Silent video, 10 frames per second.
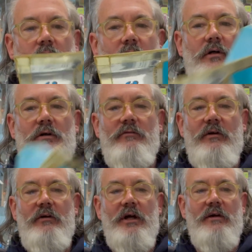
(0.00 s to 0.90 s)
a
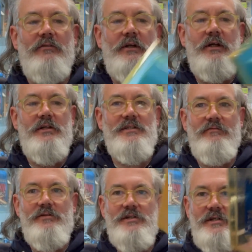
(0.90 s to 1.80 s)
very heavily
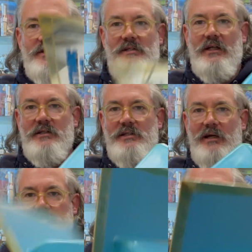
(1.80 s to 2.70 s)
70s
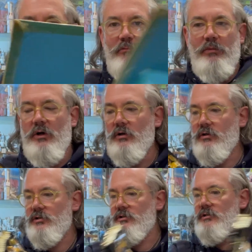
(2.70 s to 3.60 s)
sellotape together box.